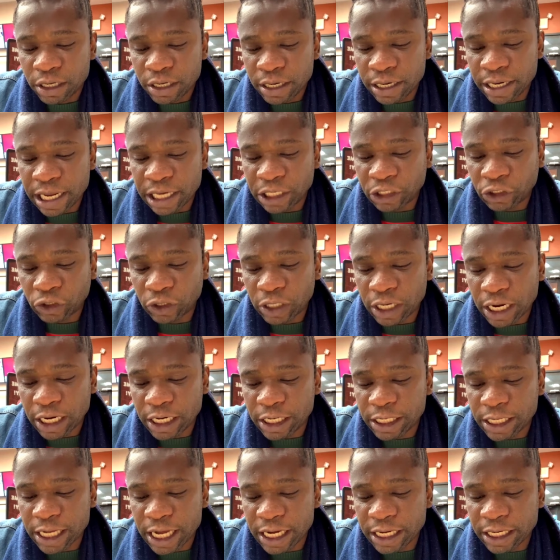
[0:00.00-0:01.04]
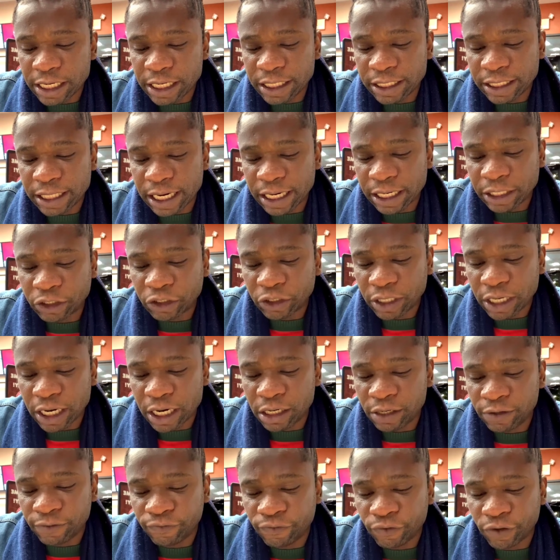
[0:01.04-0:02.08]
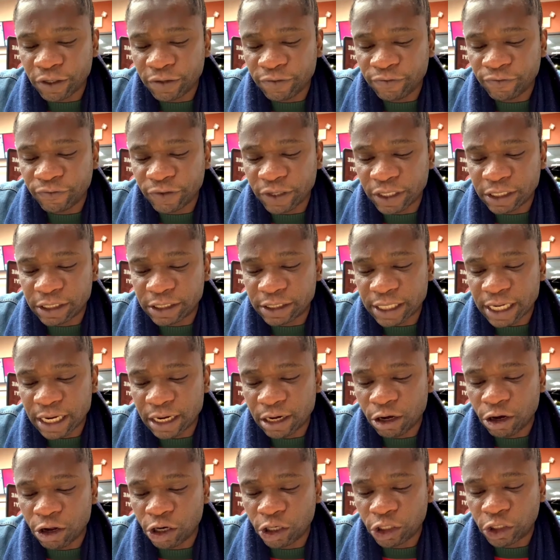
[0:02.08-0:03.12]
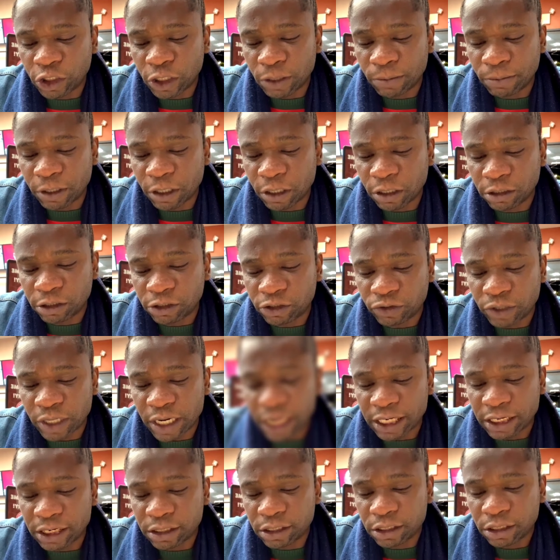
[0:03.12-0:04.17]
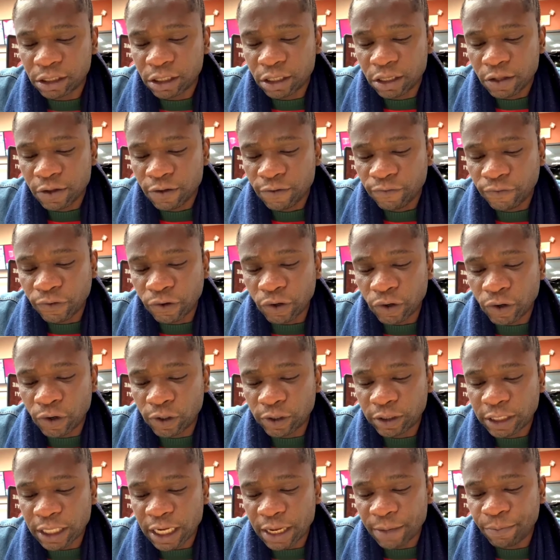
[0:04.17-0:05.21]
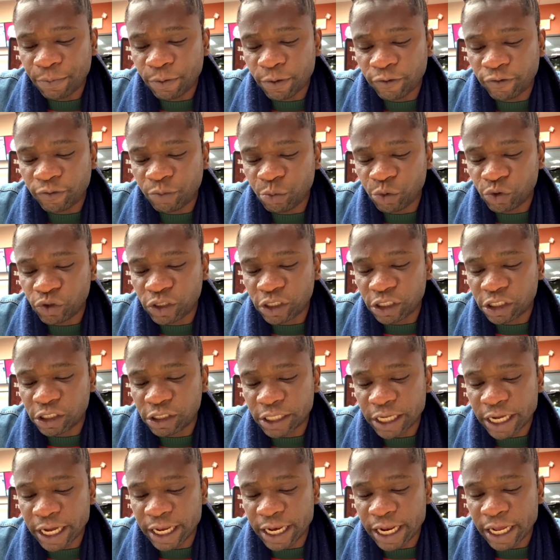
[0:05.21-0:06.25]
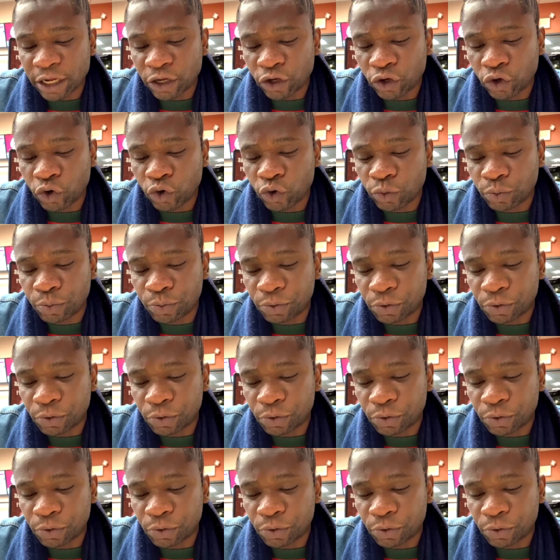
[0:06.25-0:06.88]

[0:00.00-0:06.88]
nationally and internationally for events and long term contracts for all type of music style and group.